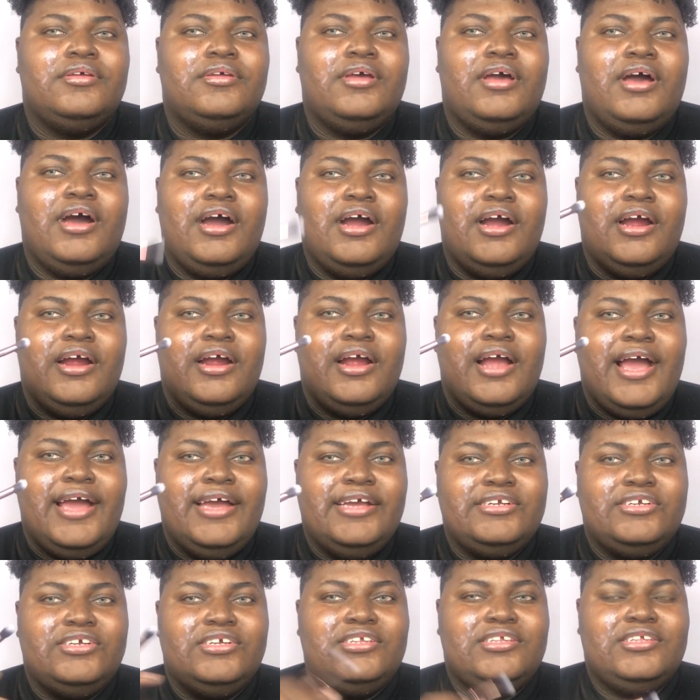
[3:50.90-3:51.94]
or I
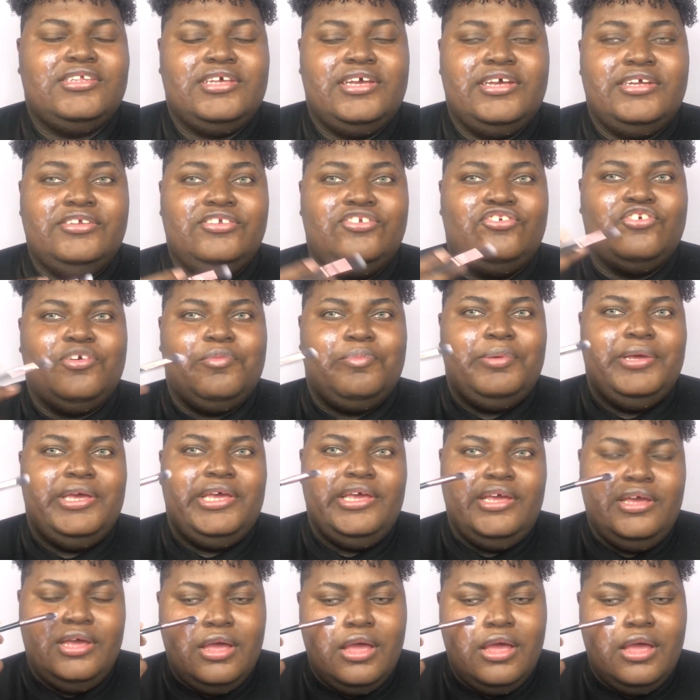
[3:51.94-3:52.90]
should say drippy.